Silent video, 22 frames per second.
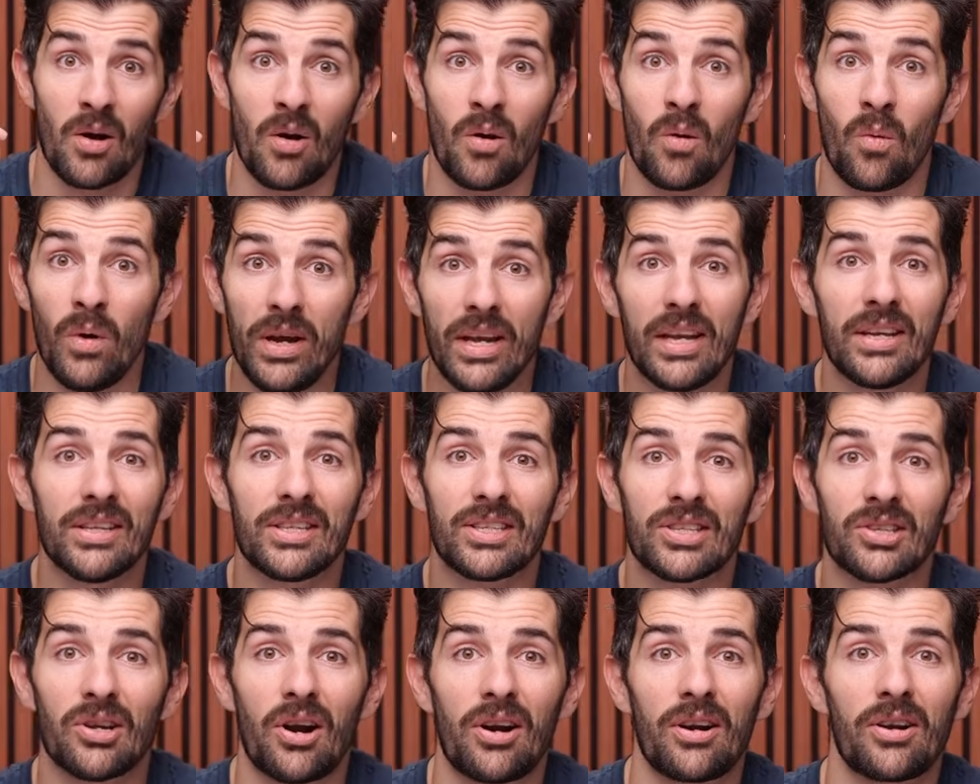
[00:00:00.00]
we can
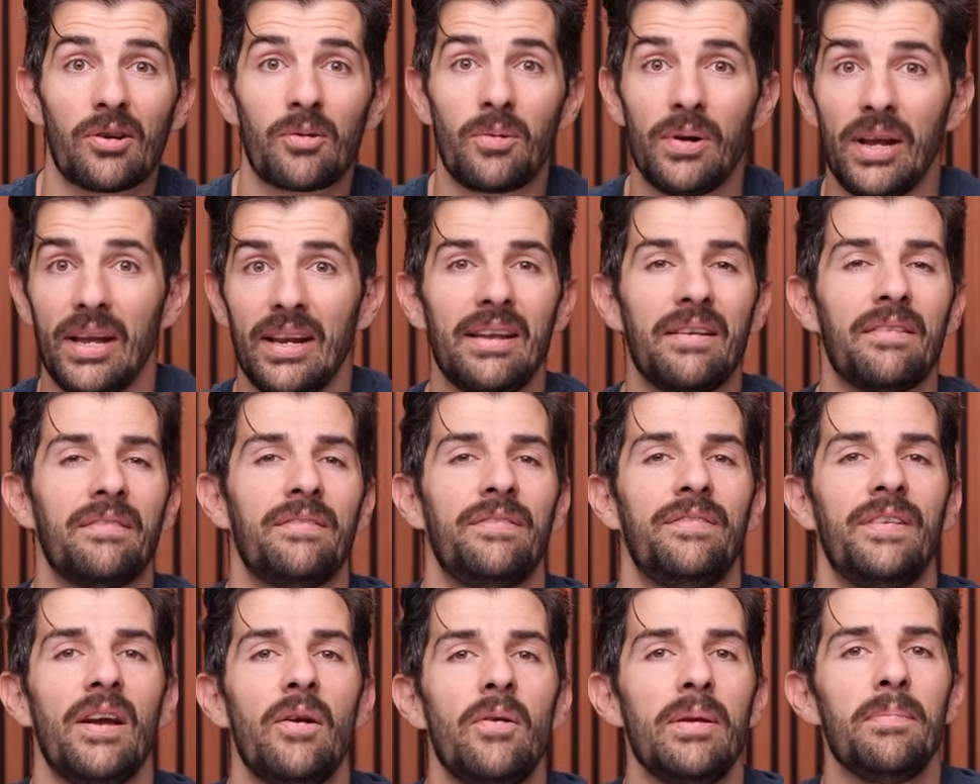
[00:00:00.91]
start creating
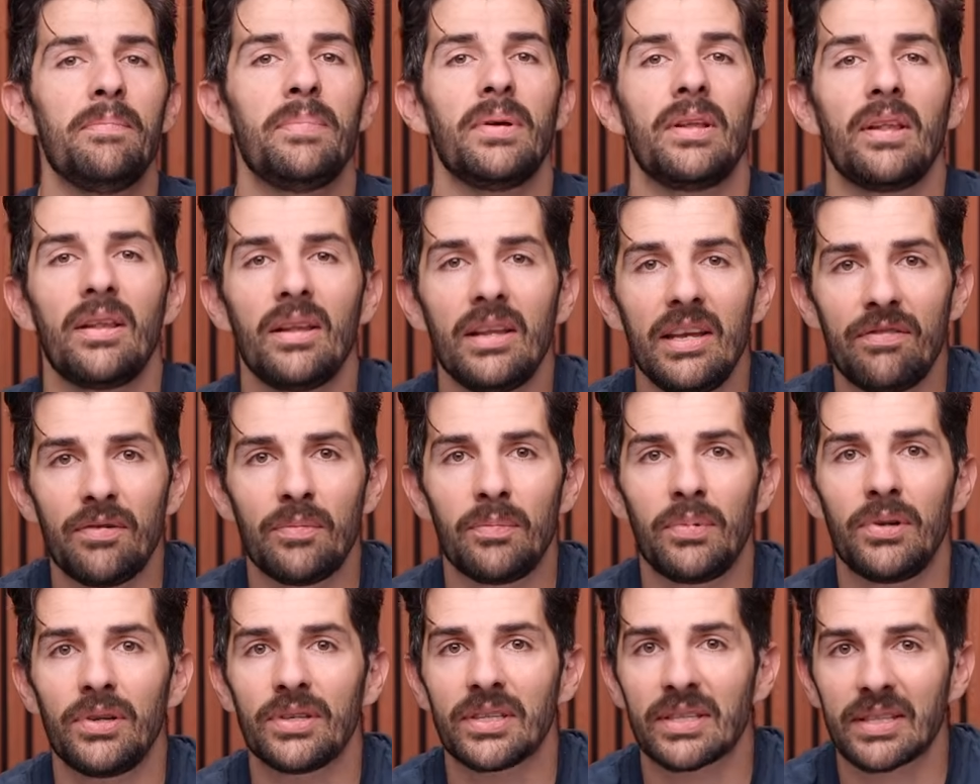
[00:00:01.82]
very
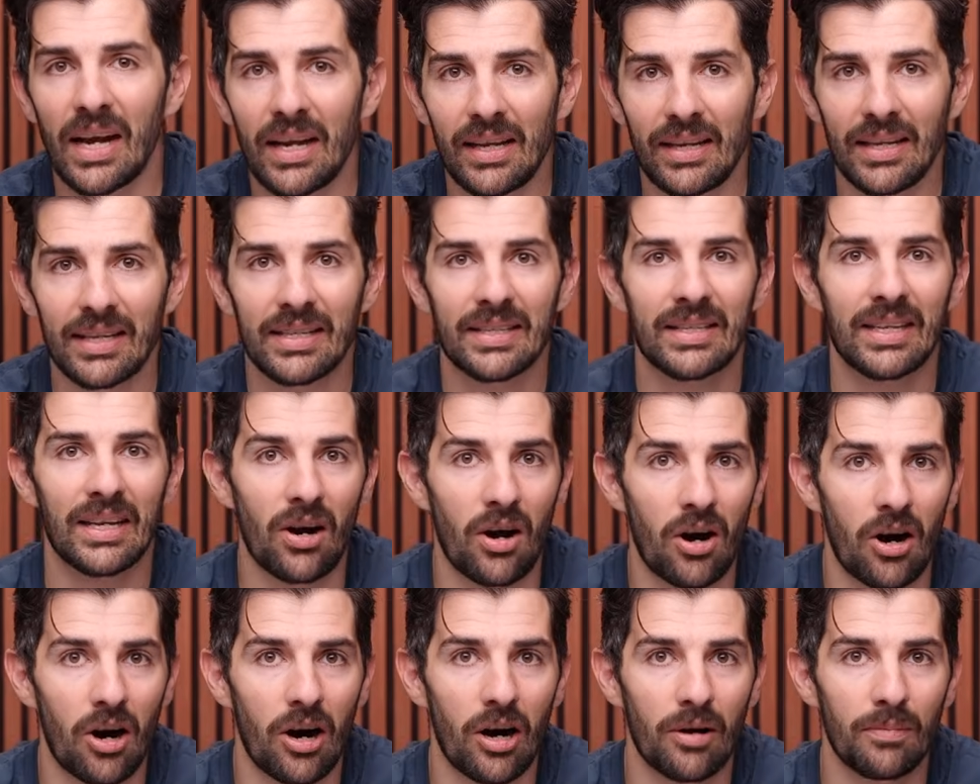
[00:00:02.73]
believable stylistic
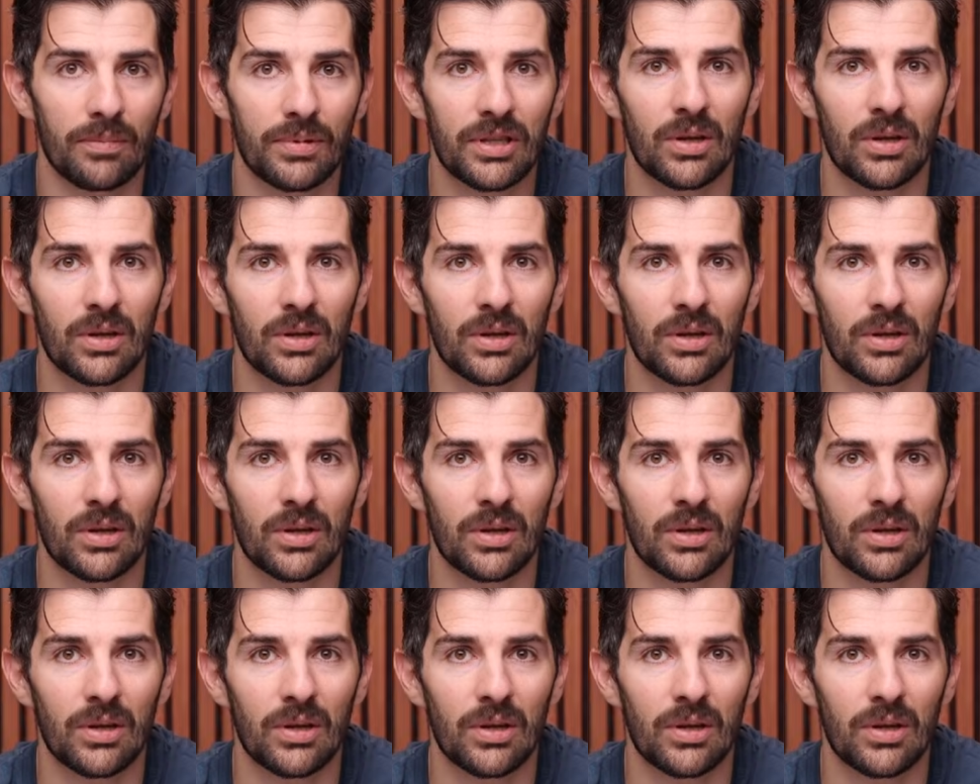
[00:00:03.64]
arms